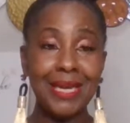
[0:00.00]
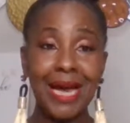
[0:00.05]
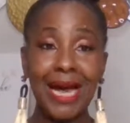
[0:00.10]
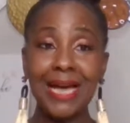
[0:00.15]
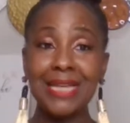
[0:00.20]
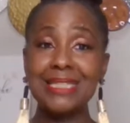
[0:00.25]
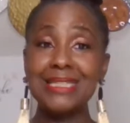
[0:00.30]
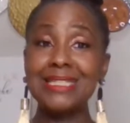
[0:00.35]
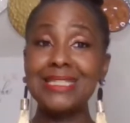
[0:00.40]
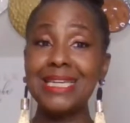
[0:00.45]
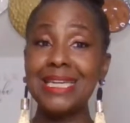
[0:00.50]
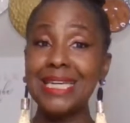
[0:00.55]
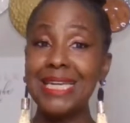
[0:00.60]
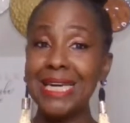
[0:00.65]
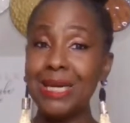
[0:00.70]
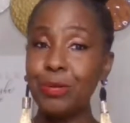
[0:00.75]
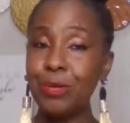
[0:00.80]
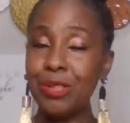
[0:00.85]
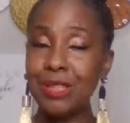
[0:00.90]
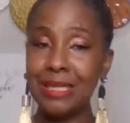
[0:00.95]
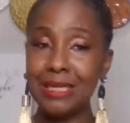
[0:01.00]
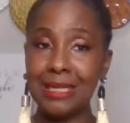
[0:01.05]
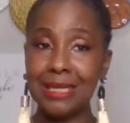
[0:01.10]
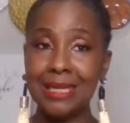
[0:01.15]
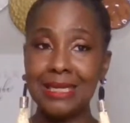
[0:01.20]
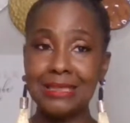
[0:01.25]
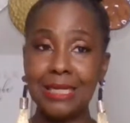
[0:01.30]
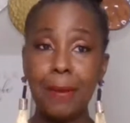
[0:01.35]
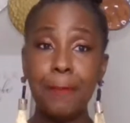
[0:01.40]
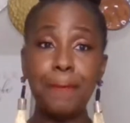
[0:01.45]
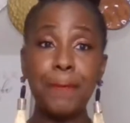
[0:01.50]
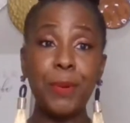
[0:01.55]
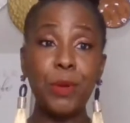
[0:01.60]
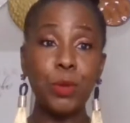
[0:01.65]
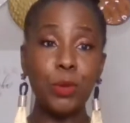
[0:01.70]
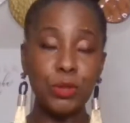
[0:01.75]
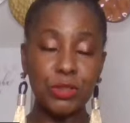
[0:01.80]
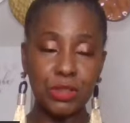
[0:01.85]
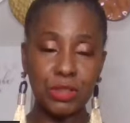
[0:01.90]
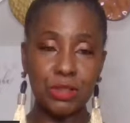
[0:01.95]
And dealing with it is a
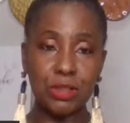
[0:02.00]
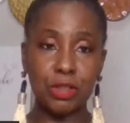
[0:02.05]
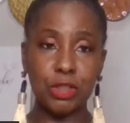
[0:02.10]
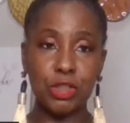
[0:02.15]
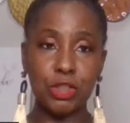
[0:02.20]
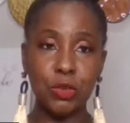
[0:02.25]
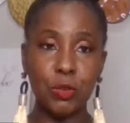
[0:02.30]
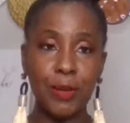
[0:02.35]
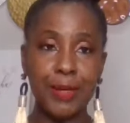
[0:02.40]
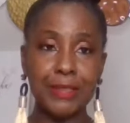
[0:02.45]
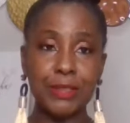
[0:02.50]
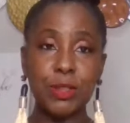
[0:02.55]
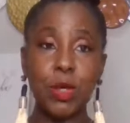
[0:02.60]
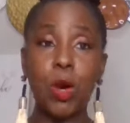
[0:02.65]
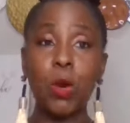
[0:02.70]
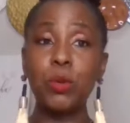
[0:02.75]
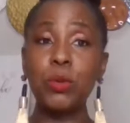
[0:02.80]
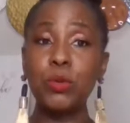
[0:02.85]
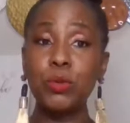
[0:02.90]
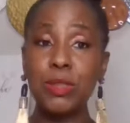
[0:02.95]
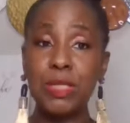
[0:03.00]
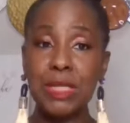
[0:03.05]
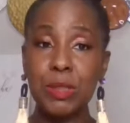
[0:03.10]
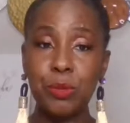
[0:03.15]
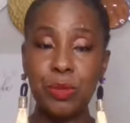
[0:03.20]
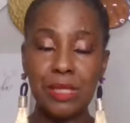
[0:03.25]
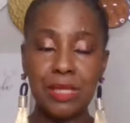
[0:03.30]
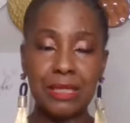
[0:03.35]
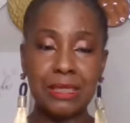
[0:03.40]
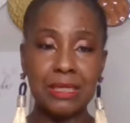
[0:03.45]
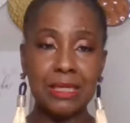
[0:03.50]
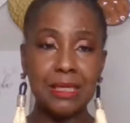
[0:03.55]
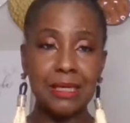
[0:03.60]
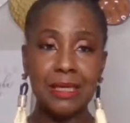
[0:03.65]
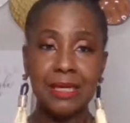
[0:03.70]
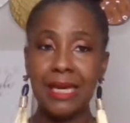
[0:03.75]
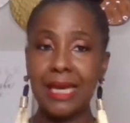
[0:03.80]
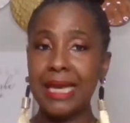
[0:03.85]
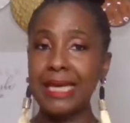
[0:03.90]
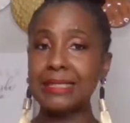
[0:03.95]
personal choice. How you deal with it.
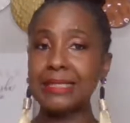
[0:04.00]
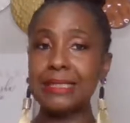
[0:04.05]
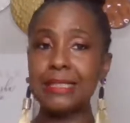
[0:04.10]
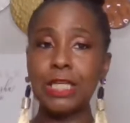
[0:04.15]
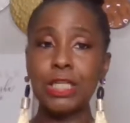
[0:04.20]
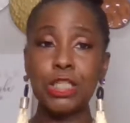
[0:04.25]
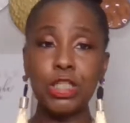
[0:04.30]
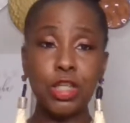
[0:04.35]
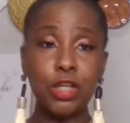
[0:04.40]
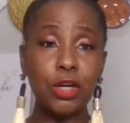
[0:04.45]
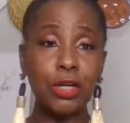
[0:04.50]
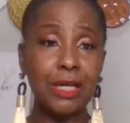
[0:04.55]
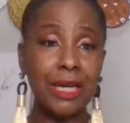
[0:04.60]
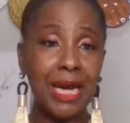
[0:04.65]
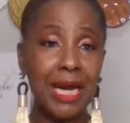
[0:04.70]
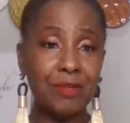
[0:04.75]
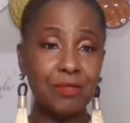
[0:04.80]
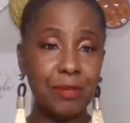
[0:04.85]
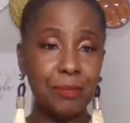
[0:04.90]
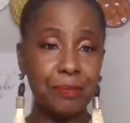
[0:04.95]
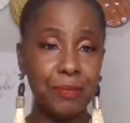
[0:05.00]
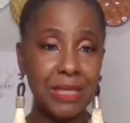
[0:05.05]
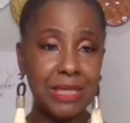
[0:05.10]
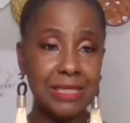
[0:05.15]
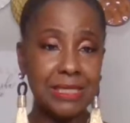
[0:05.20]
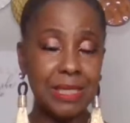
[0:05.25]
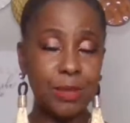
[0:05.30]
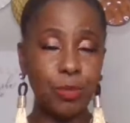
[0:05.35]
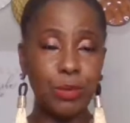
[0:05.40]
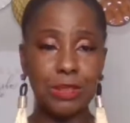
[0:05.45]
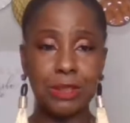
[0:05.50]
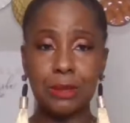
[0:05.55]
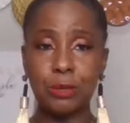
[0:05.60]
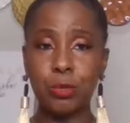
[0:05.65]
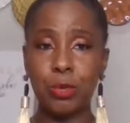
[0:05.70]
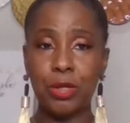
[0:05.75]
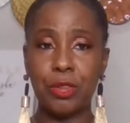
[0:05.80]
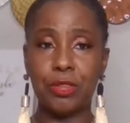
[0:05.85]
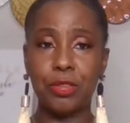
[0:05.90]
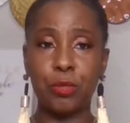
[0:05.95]
Is it that you're going to have a meeting
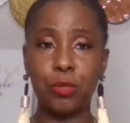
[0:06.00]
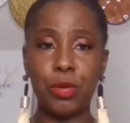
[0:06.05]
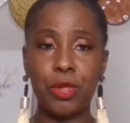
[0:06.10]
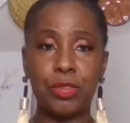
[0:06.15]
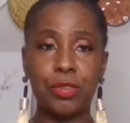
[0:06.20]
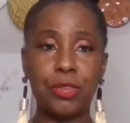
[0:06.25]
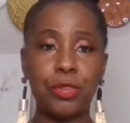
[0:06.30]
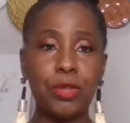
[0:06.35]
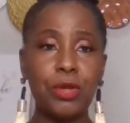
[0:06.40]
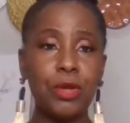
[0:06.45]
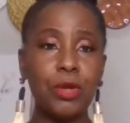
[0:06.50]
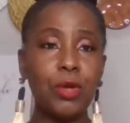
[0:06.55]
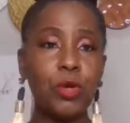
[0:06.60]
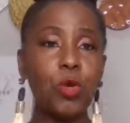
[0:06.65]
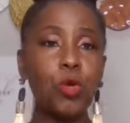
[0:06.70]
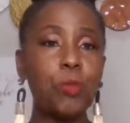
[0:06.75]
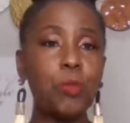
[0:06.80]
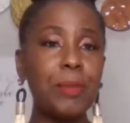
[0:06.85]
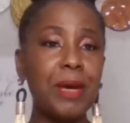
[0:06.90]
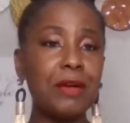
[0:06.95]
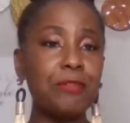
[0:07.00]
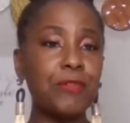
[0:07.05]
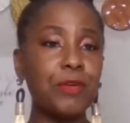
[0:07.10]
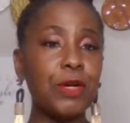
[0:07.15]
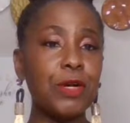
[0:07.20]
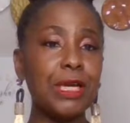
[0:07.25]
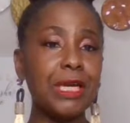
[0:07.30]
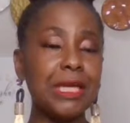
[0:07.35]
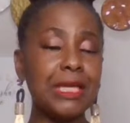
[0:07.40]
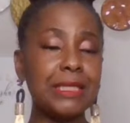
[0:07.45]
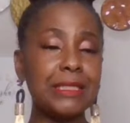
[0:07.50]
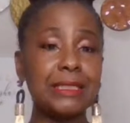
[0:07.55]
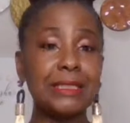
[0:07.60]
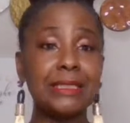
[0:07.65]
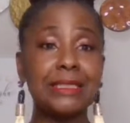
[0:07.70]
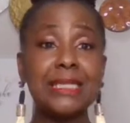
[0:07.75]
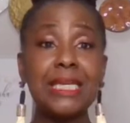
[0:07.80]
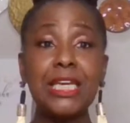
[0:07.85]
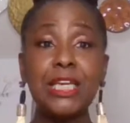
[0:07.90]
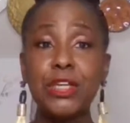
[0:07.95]
with whomever
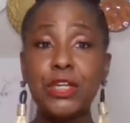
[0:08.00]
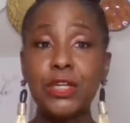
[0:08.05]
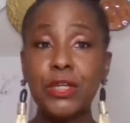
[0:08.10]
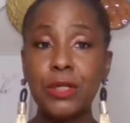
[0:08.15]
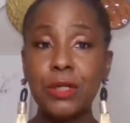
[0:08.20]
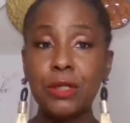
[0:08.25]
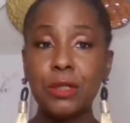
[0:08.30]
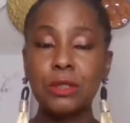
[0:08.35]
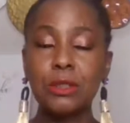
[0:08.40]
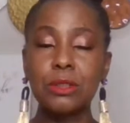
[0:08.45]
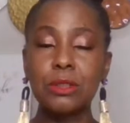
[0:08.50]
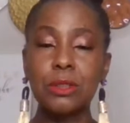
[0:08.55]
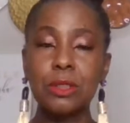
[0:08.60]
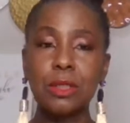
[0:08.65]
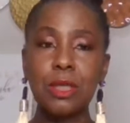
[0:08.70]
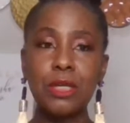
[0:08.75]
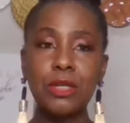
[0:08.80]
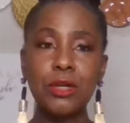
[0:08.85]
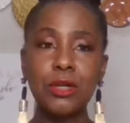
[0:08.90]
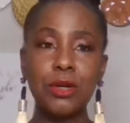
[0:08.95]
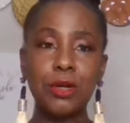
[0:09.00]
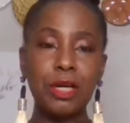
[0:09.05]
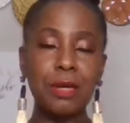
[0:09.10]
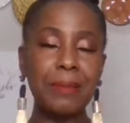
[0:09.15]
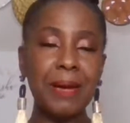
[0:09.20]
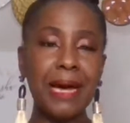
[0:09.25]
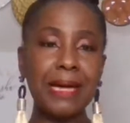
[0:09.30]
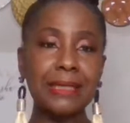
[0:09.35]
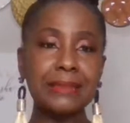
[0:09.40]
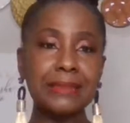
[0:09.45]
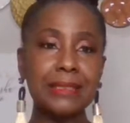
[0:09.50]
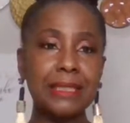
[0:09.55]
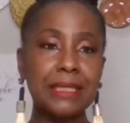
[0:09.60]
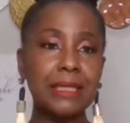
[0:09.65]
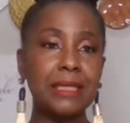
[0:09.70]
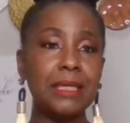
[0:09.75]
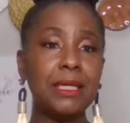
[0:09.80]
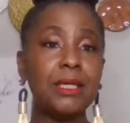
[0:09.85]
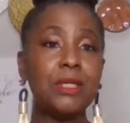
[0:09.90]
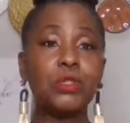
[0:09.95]
is senior in your
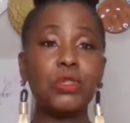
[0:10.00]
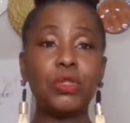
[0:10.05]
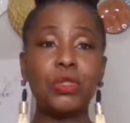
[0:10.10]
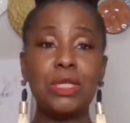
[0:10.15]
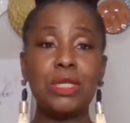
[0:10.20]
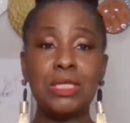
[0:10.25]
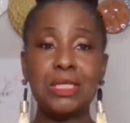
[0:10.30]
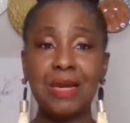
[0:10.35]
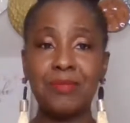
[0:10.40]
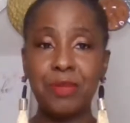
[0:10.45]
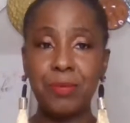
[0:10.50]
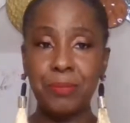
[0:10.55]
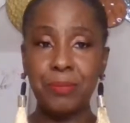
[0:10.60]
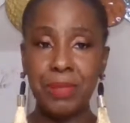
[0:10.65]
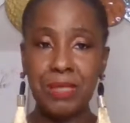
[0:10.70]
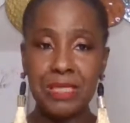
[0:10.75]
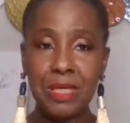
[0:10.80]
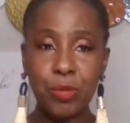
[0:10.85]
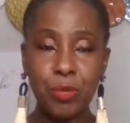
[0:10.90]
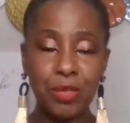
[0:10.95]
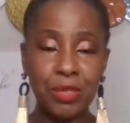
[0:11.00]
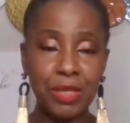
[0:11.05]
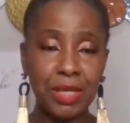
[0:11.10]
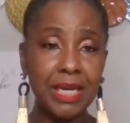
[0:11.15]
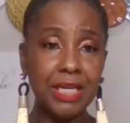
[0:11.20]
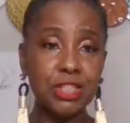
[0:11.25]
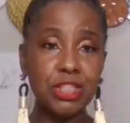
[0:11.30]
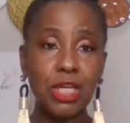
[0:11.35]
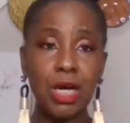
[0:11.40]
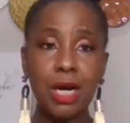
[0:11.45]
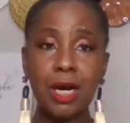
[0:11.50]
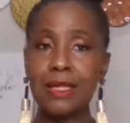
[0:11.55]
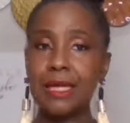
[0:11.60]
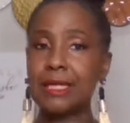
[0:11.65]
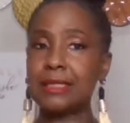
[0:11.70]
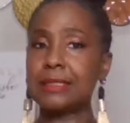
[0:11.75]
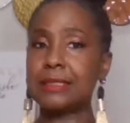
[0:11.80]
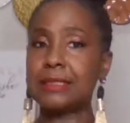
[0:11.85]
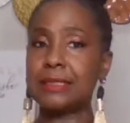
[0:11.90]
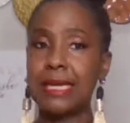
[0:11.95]
capacity? Do you need to have a meeting with HR
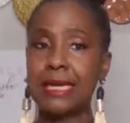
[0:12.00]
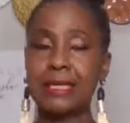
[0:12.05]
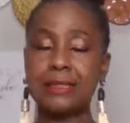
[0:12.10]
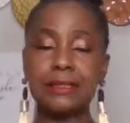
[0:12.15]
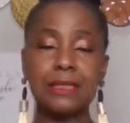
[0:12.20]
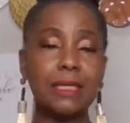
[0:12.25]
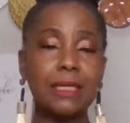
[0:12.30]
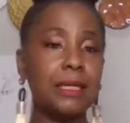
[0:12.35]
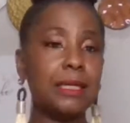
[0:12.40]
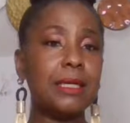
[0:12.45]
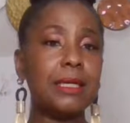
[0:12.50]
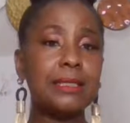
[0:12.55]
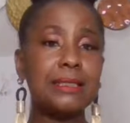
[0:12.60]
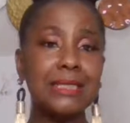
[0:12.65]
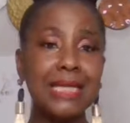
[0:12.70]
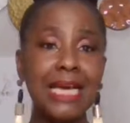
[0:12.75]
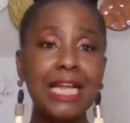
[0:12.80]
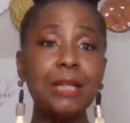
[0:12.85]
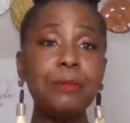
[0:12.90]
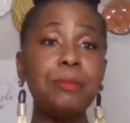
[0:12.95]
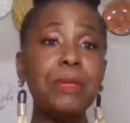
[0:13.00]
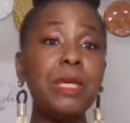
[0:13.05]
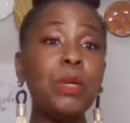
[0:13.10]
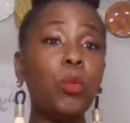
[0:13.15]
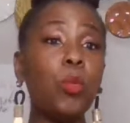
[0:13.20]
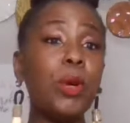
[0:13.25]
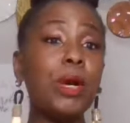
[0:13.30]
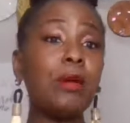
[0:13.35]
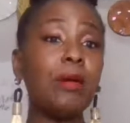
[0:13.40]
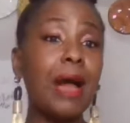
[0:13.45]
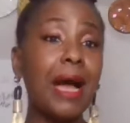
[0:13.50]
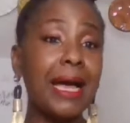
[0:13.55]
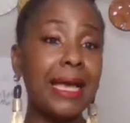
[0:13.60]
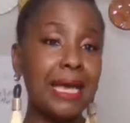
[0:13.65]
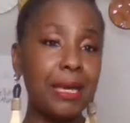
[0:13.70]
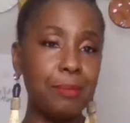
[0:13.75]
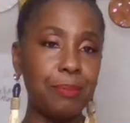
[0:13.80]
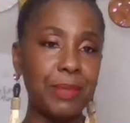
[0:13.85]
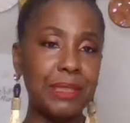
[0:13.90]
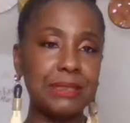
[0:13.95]
that says, tell me where I
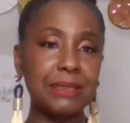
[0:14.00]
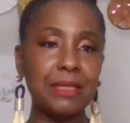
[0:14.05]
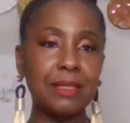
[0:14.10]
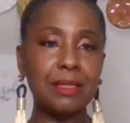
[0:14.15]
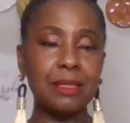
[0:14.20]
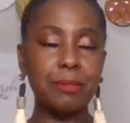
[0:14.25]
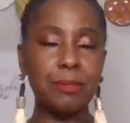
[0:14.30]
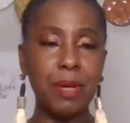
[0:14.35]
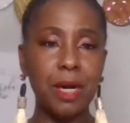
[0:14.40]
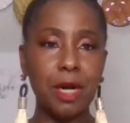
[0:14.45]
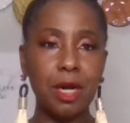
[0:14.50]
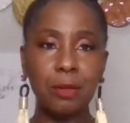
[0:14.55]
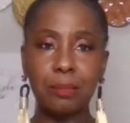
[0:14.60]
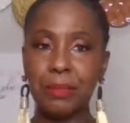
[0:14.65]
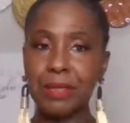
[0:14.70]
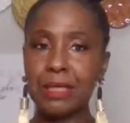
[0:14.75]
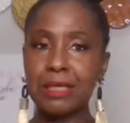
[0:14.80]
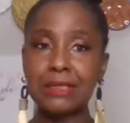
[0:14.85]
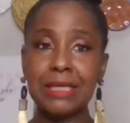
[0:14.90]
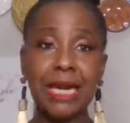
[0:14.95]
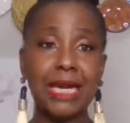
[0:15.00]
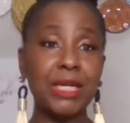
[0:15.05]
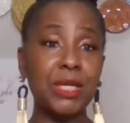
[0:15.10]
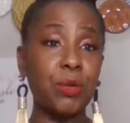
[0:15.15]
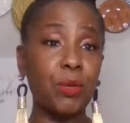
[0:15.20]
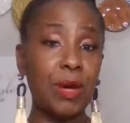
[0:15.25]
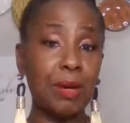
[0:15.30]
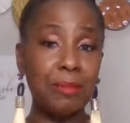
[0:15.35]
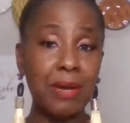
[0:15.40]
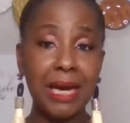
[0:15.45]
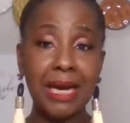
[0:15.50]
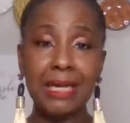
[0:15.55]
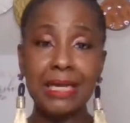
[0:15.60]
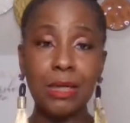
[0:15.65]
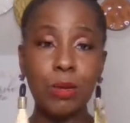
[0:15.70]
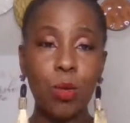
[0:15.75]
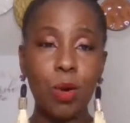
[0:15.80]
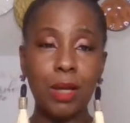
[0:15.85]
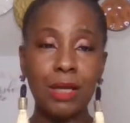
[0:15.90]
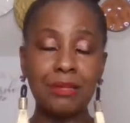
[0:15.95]
am missing the mark because I know I'm highly
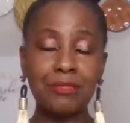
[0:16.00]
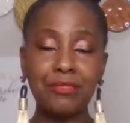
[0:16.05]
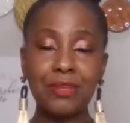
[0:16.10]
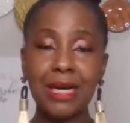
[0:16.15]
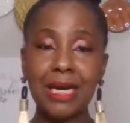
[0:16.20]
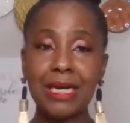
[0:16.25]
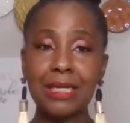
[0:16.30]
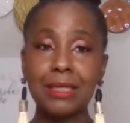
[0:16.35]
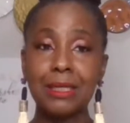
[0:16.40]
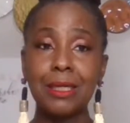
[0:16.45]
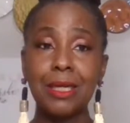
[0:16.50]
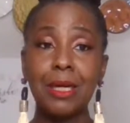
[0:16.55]
qualified?